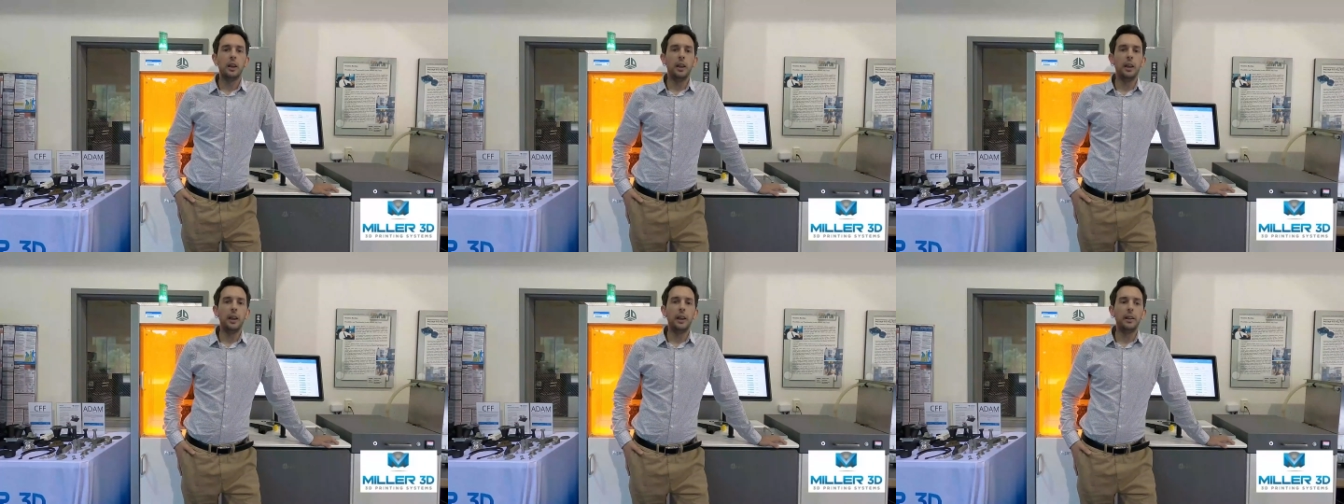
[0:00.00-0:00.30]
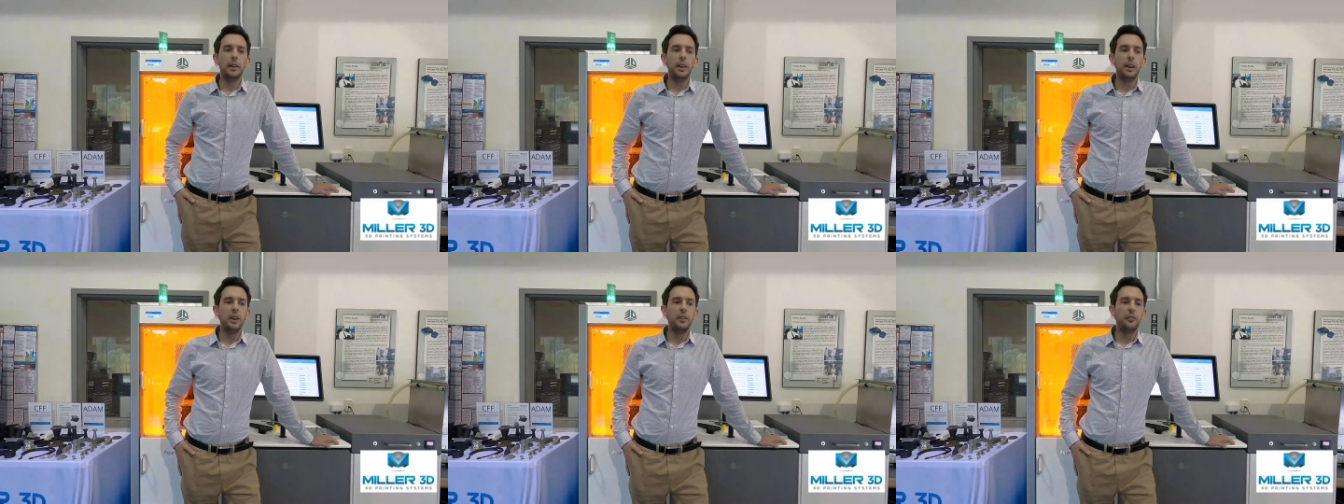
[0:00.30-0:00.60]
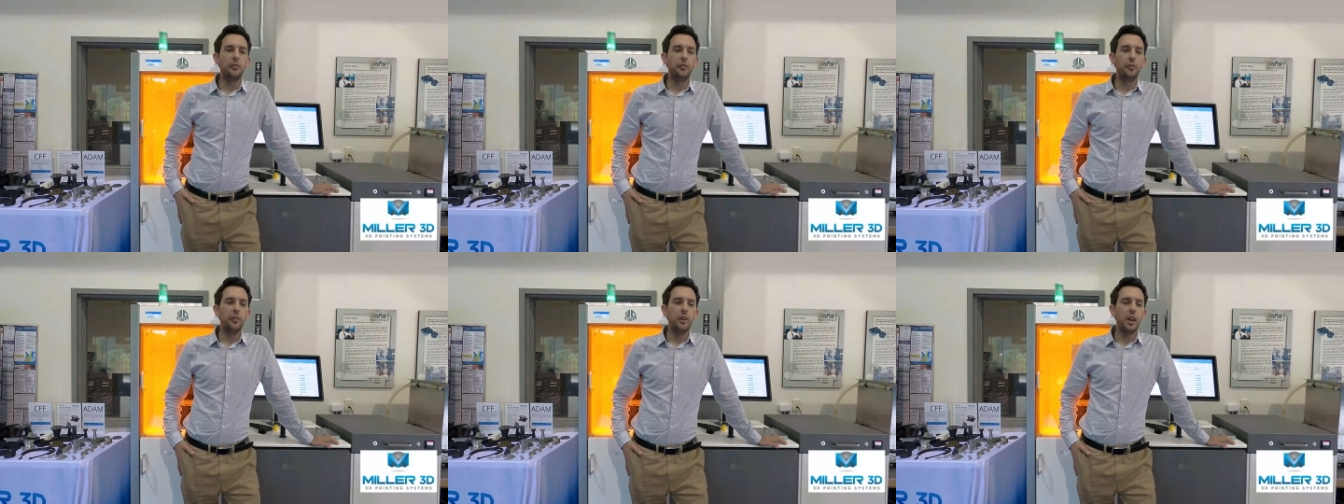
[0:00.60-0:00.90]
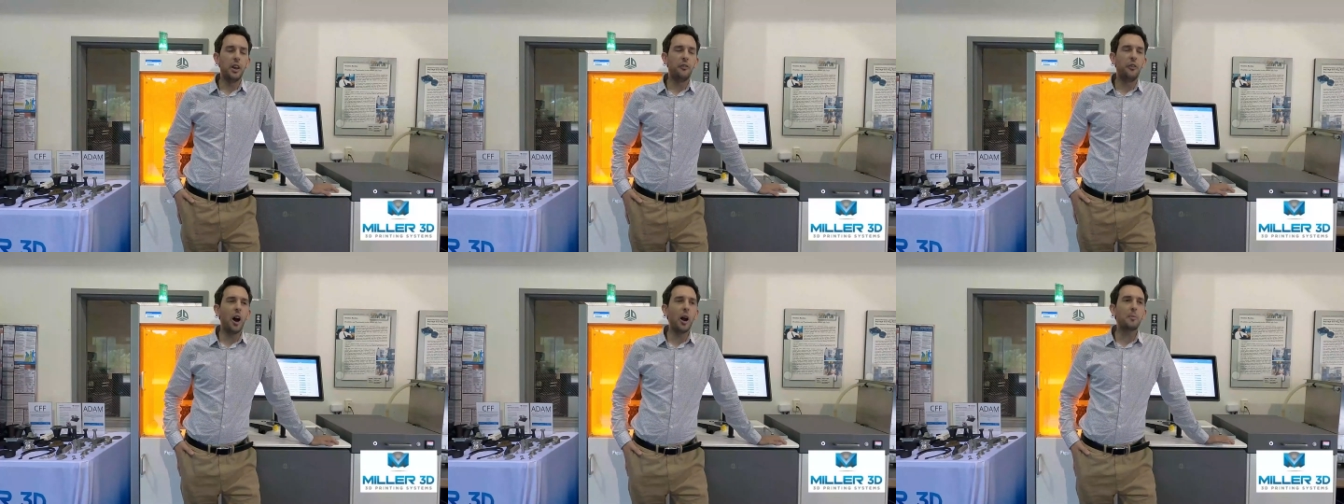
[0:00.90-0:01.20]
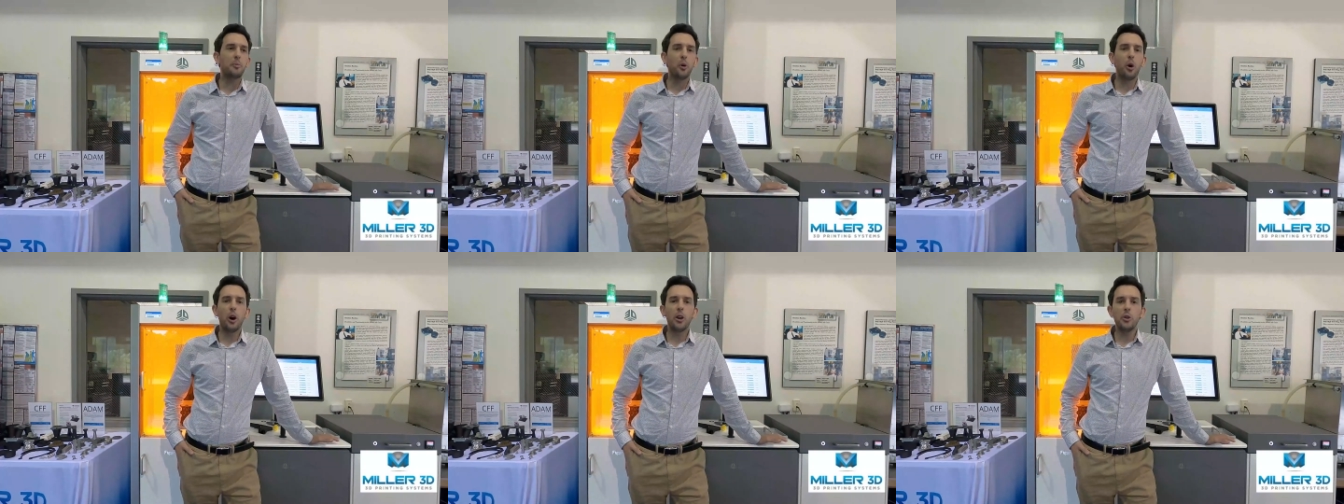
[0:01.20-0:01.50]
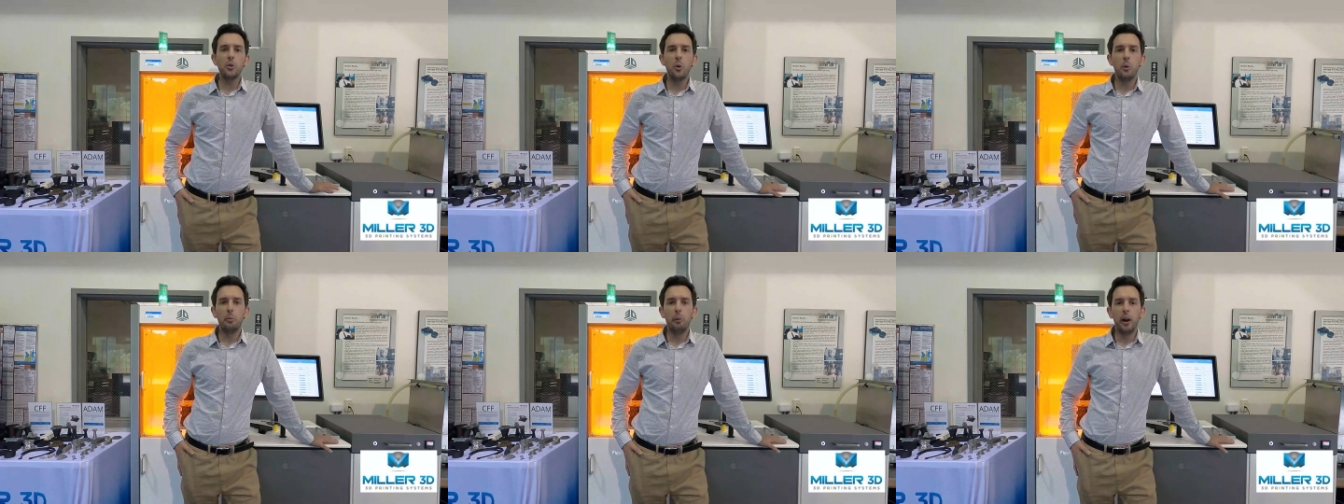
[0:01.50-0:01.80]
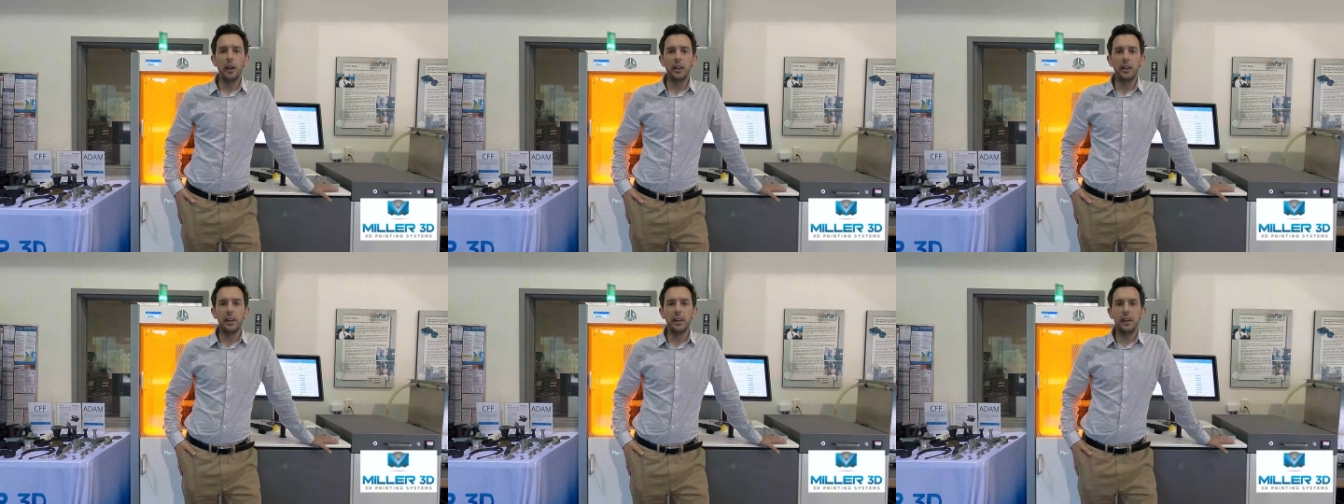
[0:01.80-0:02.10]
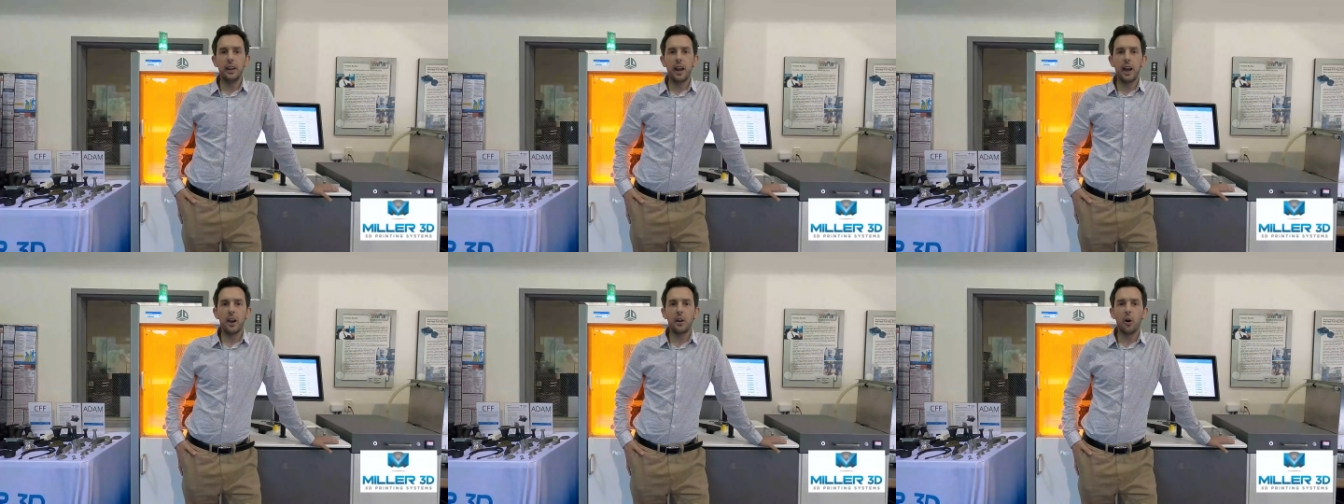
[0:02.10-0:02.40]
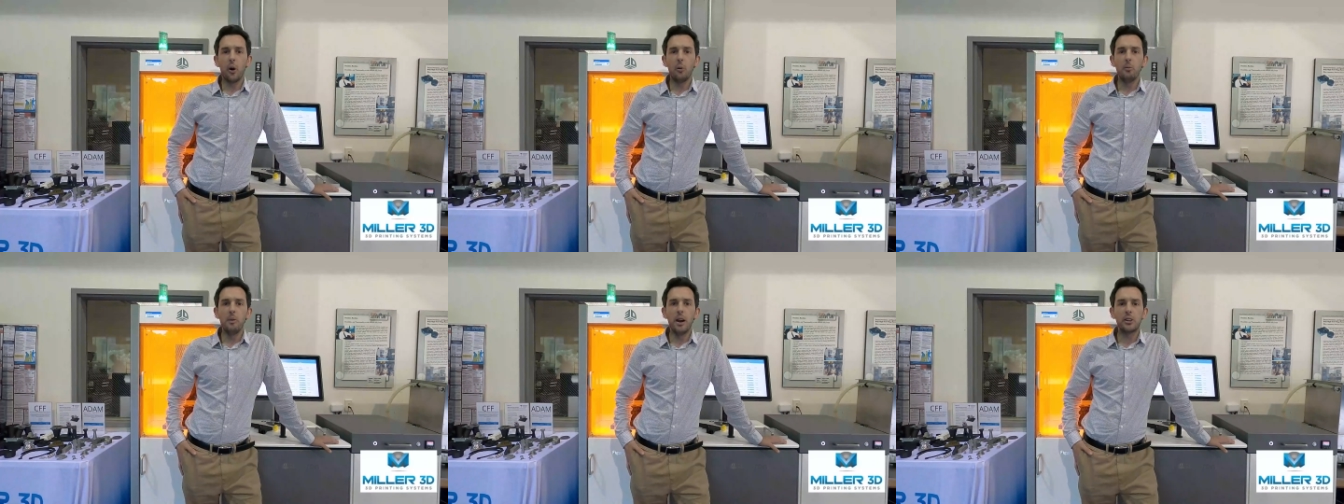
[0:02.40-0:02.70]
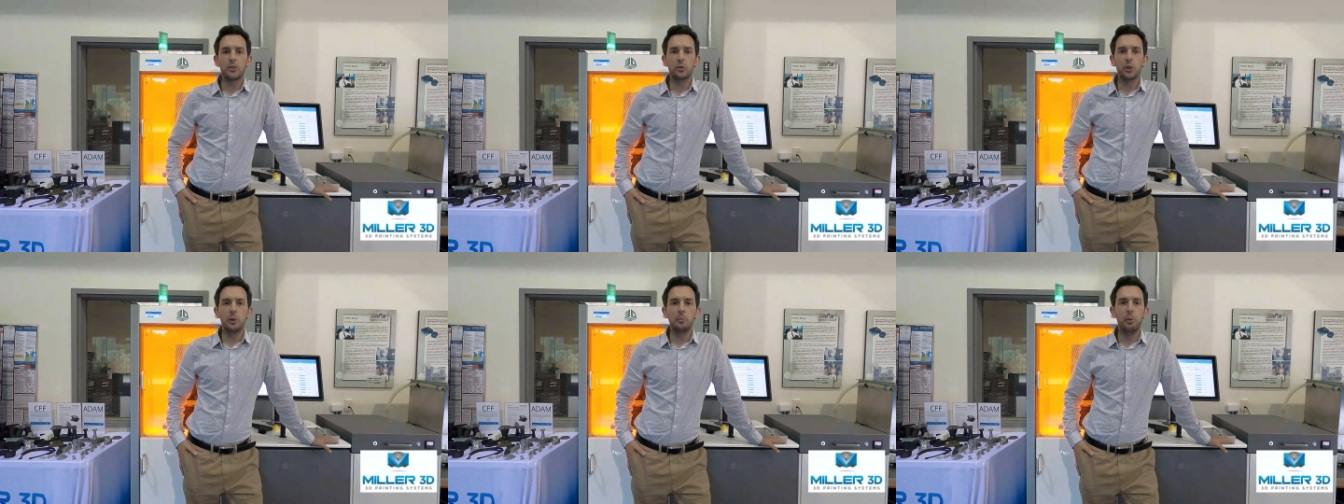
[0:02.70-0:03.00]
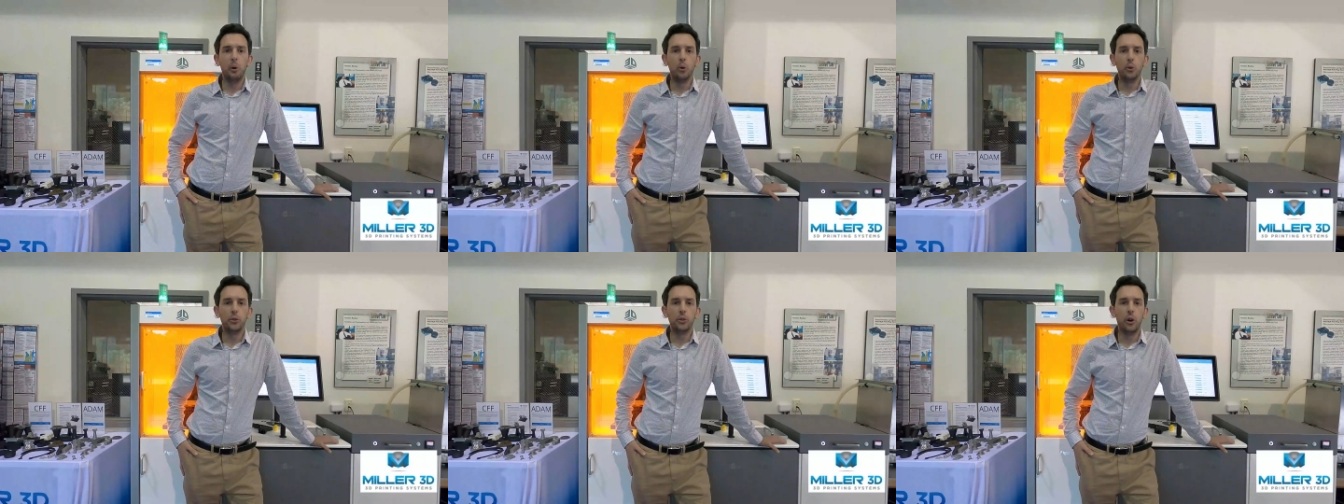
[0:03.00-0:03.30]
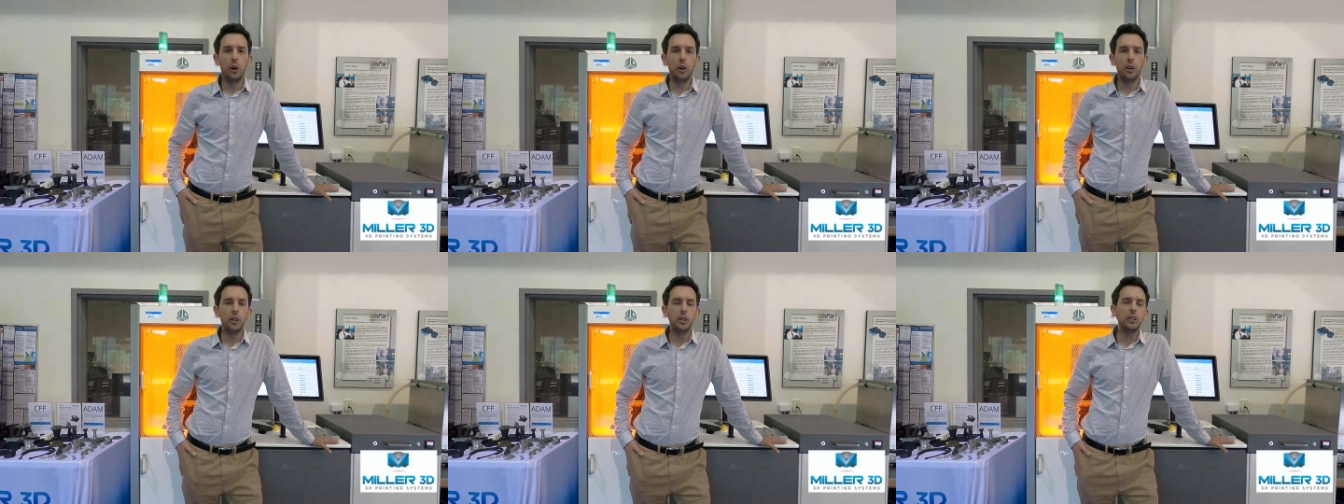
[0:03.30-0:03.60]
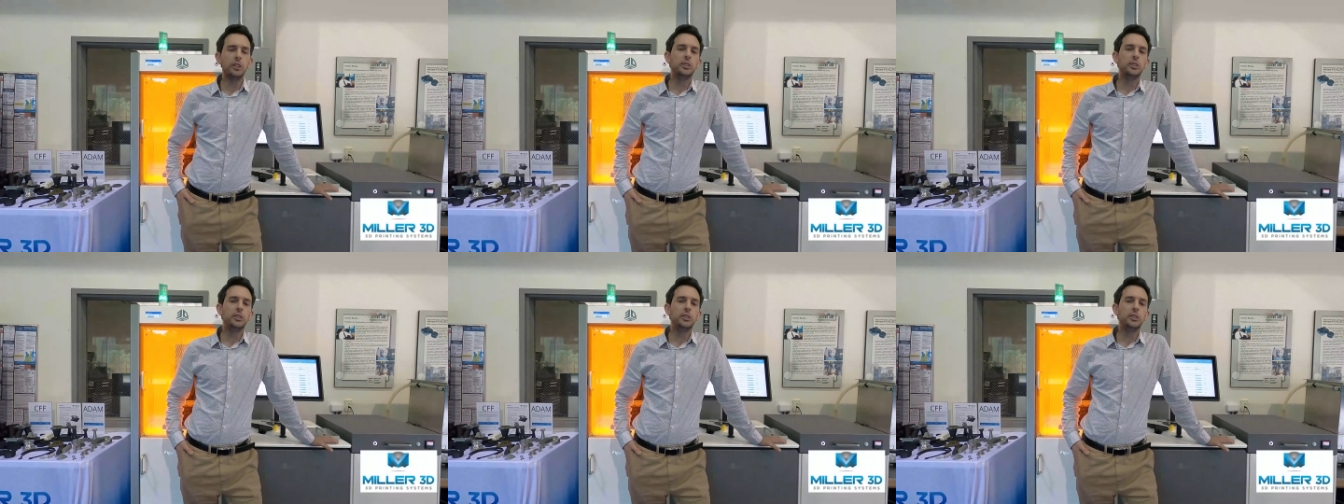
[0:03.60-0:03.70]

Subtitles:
and if I brought you a bike and it had all metric bolts on it,